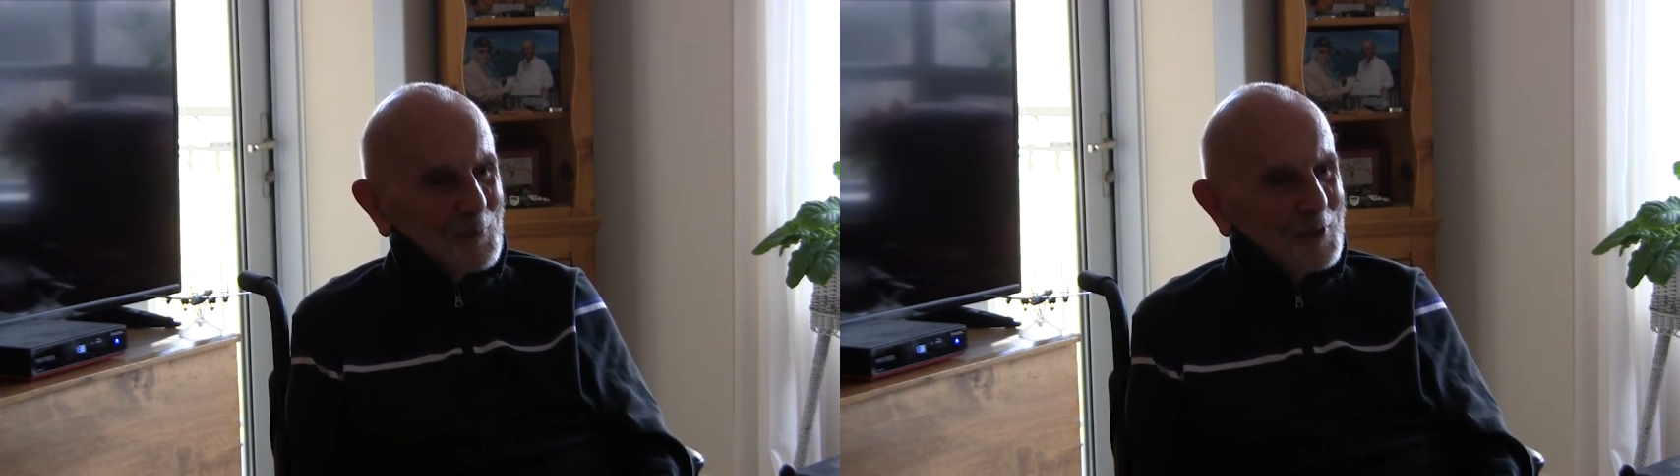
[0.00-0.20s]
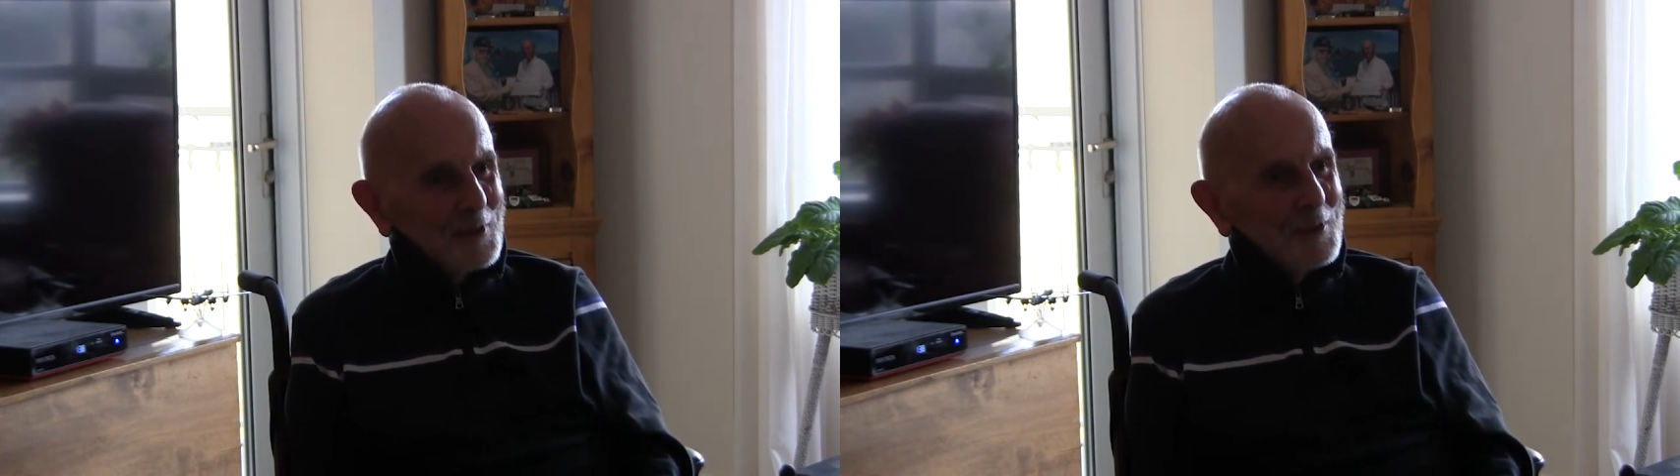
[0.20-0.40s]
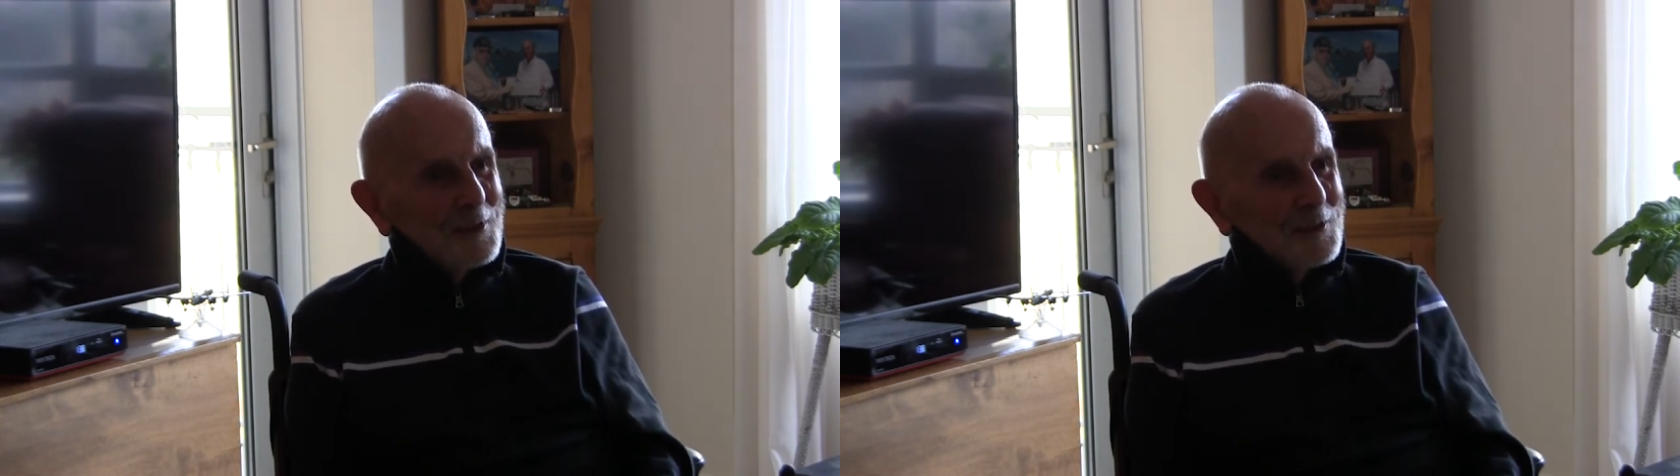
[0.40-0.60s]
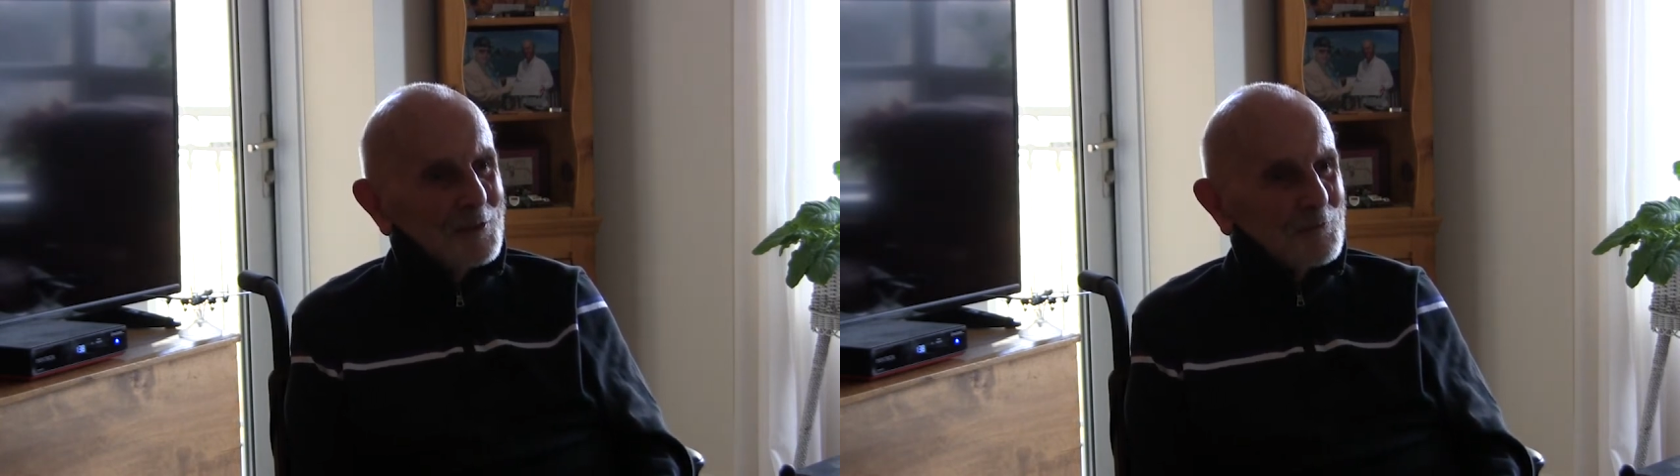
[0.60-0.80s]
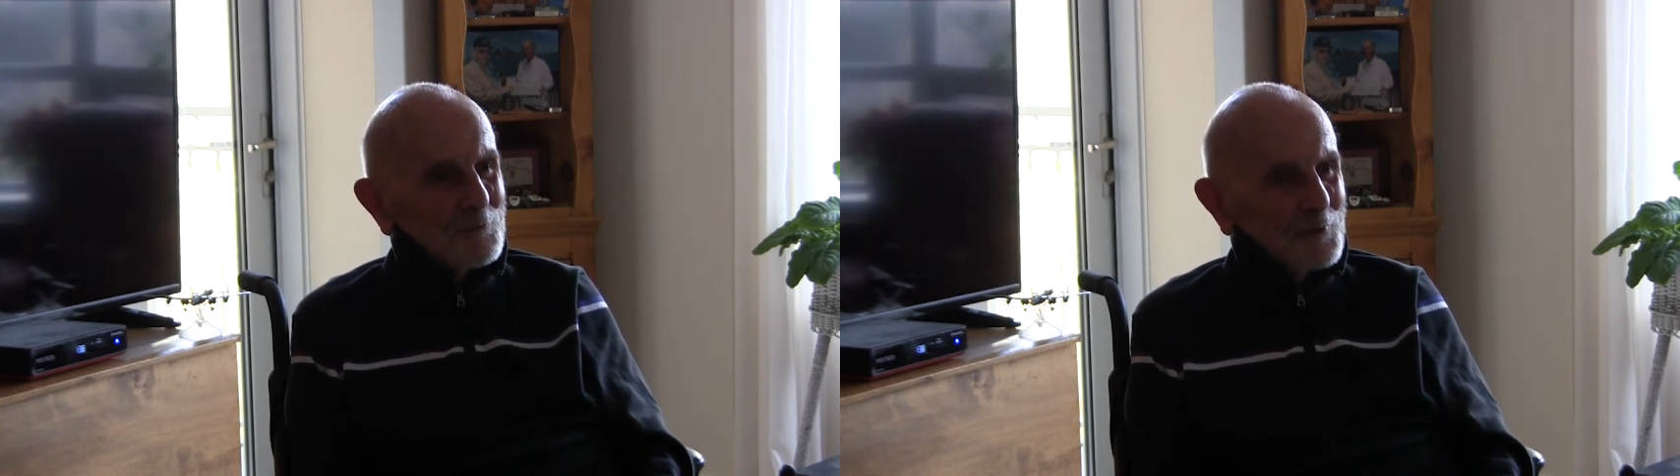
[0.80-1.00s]
but
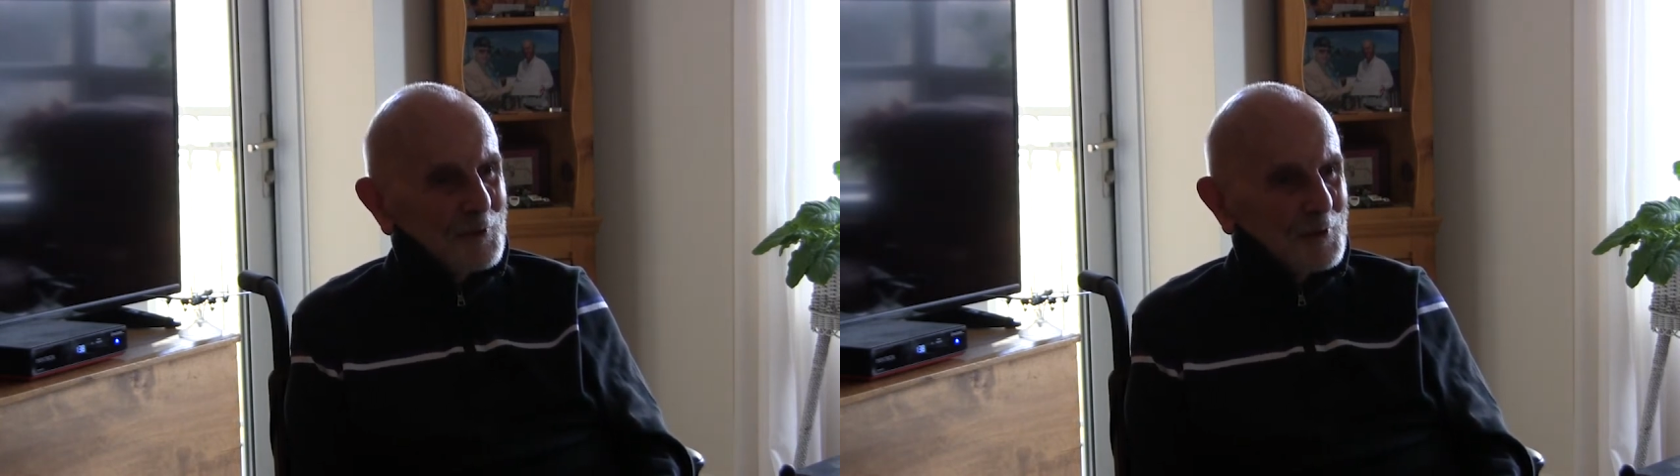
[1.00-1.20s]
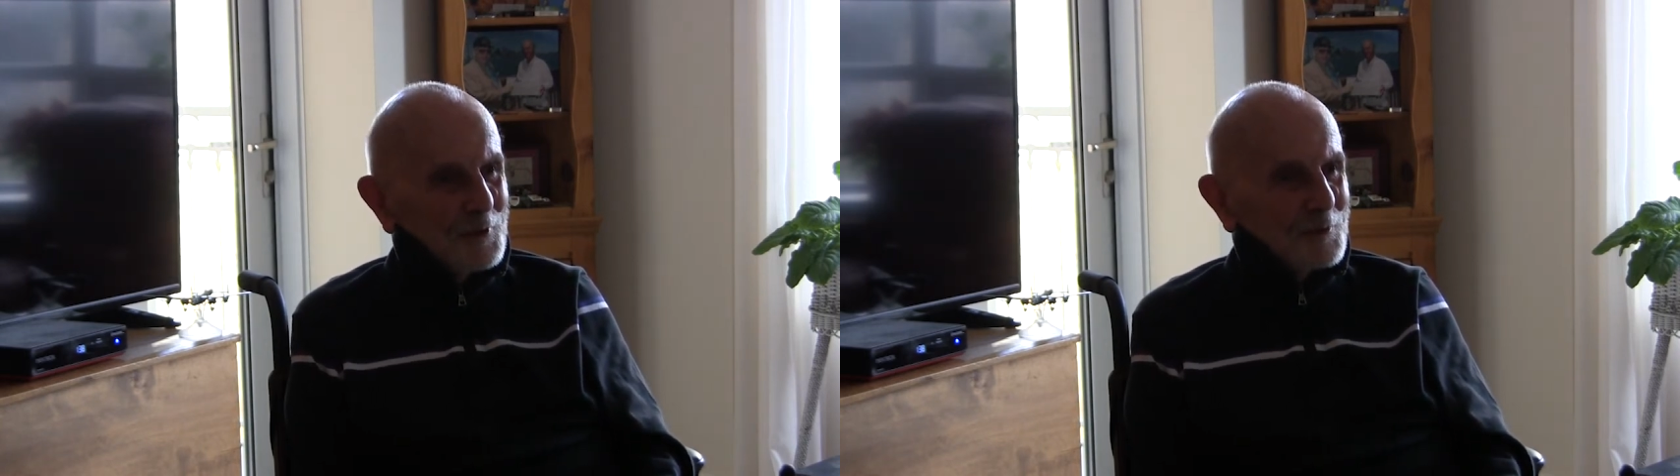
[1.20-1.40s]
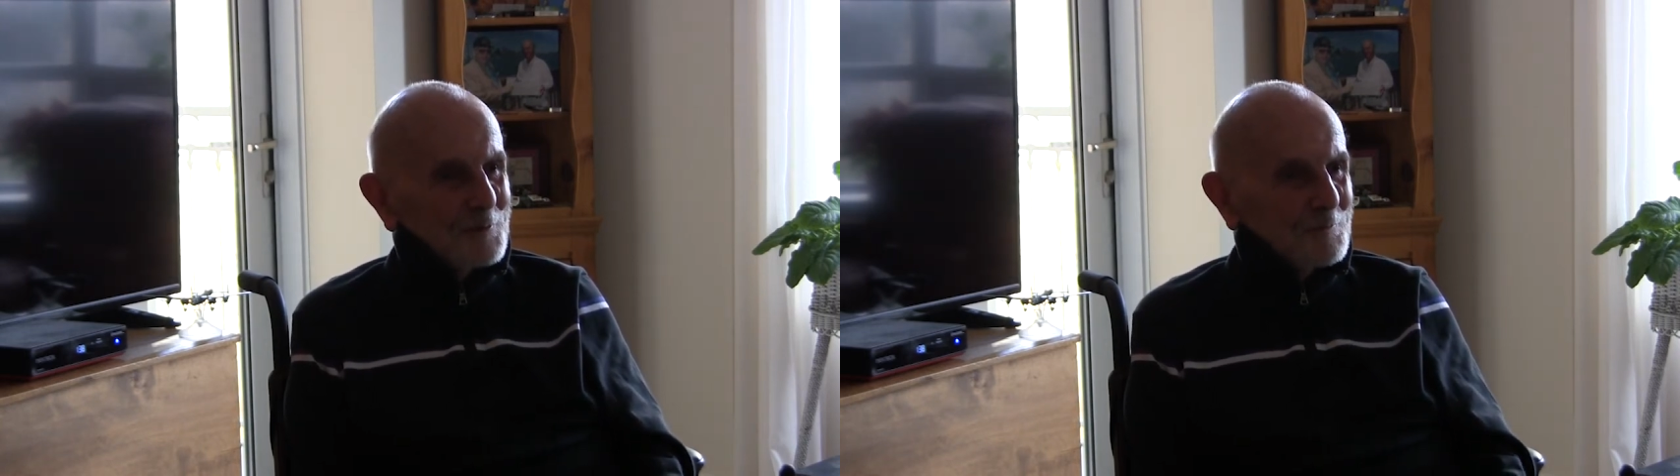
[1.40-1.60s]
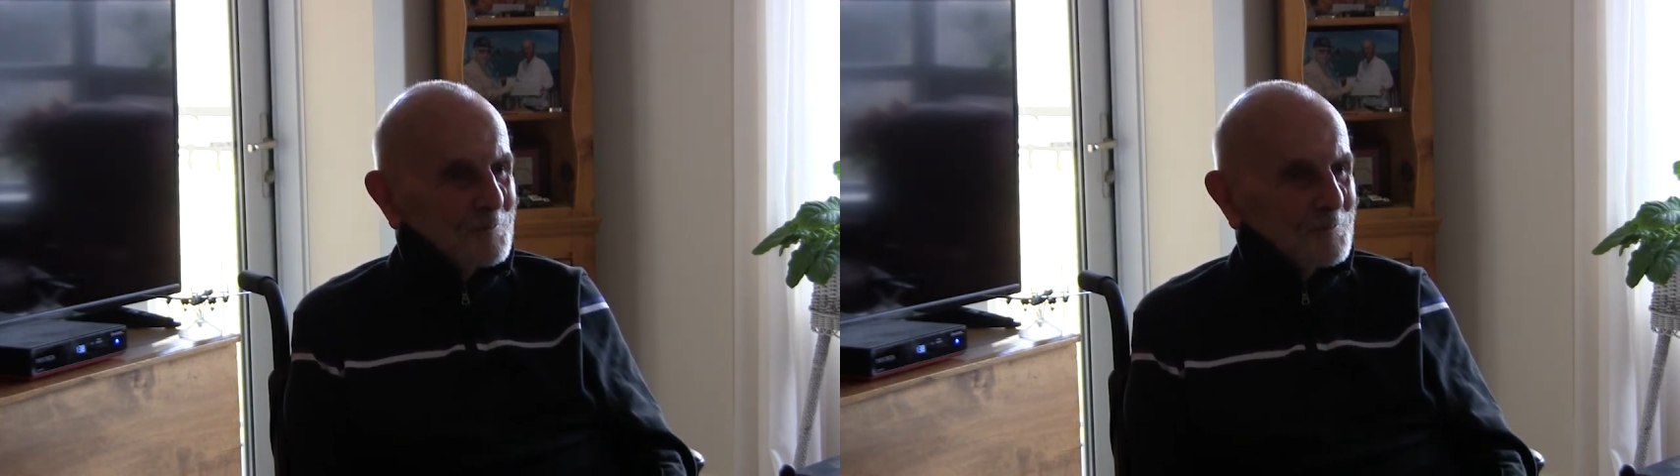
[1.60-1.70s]
a very